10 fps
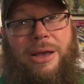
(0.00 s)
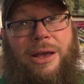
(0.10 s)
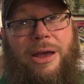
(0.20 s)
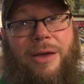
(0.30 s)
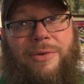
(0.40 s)

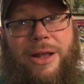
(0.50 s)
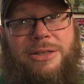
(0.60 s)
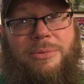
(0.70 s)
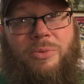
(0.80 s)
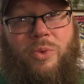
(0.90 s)
Uh, I've
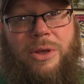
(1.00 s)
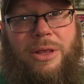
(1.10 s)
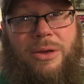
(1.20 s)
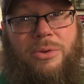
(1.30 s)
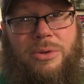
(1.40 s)
got some
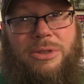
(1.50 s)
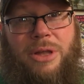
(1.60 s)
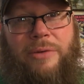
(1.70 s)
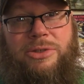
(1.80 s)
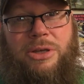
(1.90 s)
really cool
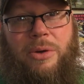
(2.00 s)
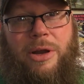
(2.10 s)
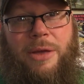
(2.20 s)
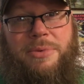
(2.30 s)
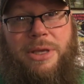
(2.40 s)
stuff
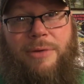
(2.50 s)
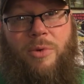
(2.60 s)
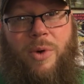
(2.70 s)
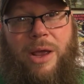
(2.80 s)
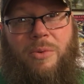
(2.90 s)
showing up to give
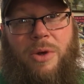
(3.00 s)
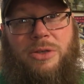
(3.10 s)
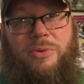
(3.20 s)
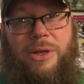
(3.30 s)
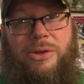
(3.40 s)
away
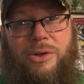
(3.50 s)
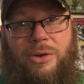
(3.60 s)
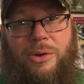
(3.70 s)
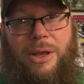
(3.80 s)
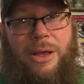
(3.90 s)
once we
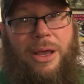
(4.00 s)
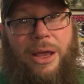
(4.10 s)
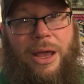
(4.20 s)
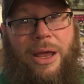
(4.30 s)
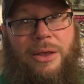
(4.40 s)
do.
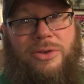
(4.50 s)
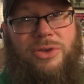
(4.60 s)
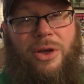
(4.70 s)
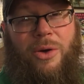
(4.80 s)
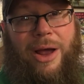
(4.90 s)

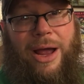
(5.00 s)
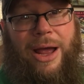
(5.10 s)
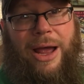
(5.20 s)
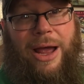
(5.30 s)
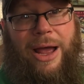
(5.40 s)
So
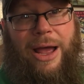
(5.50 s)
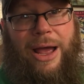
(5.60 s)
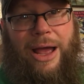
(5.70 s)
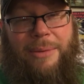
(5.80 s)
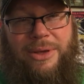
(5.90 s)

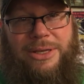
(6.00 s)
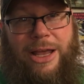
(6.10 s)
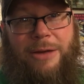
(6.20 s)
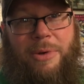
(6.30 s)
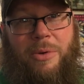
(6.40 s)
I'm
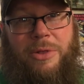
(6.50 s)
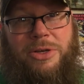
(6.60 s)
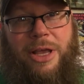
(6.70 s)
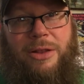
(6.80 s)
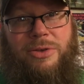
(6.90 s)
excited about where the
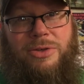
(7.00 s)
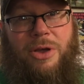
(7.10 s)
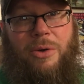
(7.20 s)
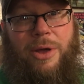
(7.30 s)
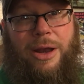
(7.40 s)
channel is
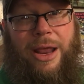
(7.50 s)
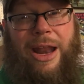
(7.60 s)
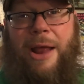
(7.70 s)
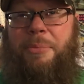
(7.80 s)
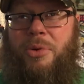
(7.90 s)
going,
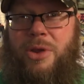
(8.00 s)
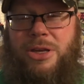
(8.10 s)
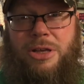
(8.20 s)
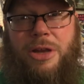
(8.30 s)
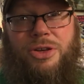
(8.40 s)
and I
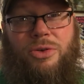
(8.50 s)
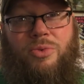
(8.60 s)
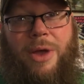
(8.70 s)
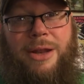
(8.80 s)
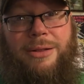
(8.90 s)
appreciate
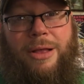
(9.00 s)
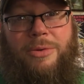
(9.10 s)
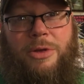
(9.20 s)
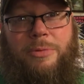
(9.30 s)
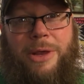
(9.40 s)
you riding
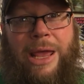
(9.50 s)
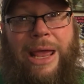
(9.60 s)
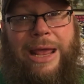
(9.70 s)
along with me.